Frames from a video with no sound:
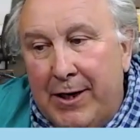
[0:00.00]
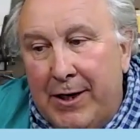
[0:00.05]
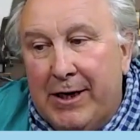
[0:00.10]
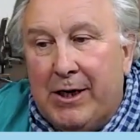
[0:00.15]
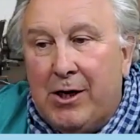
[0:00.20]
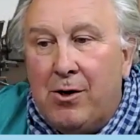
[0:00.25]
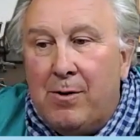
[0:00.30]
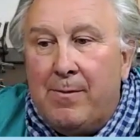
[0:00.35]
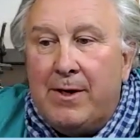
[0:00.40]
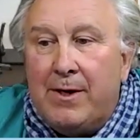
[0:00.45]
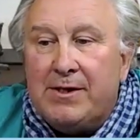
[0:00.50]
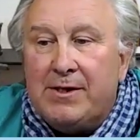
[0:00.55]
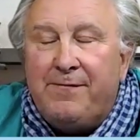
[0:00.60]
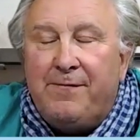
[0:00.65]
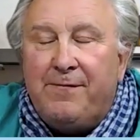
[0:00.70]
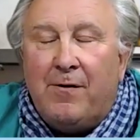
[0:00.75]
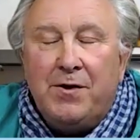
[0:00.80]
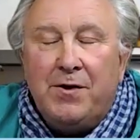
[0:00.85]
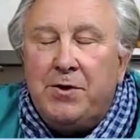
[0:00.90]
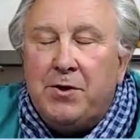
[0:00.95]
an
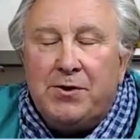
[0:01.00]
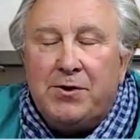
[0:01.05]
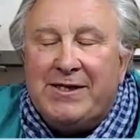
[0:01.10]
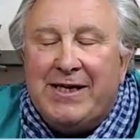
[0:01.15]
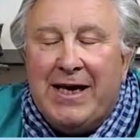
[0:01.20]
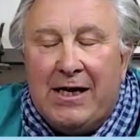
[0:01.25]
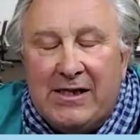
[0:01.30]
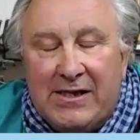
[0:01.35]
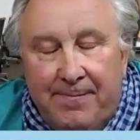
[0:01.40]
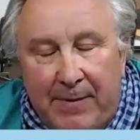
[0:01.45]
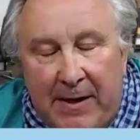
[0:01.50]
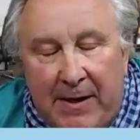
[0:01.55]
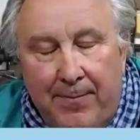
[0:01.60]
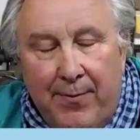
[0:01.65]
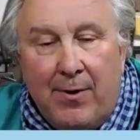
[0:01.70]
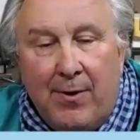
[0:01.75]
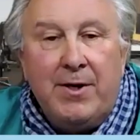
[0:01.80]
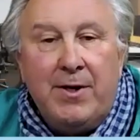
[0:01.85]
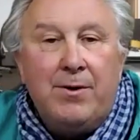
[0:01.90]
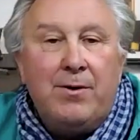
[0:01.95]
e-commerce for your
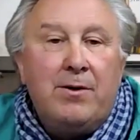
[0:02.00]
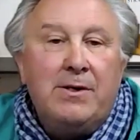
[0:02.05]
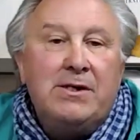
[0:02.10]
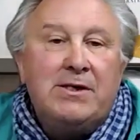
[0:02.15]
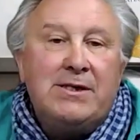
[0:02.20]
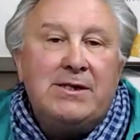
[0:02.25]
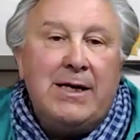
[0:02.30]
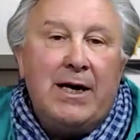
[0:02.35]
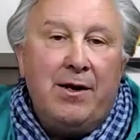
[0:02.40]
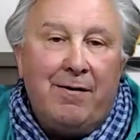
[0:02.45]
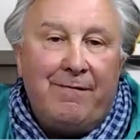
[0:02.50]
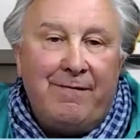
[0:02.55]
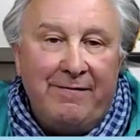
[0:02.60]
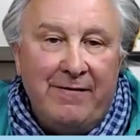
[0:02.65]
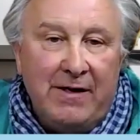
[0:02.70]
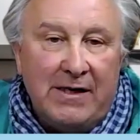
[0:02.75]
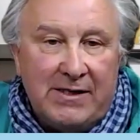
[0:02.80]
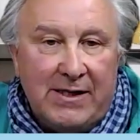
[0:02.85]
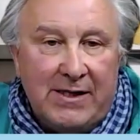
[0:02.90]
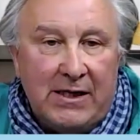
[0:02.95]
salespeople, you know, instead of
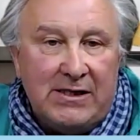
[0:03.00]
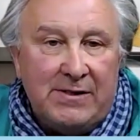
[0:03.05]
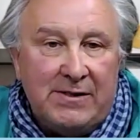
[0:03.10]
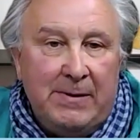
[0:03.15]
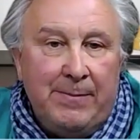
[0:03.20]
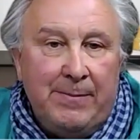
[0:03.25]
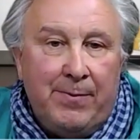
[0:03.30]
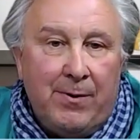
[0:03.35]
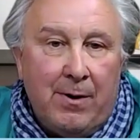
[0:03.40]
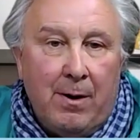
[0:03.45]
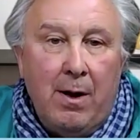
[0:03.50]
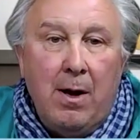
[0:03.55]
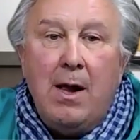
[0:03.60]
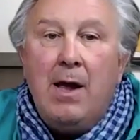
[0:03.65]
having salespeople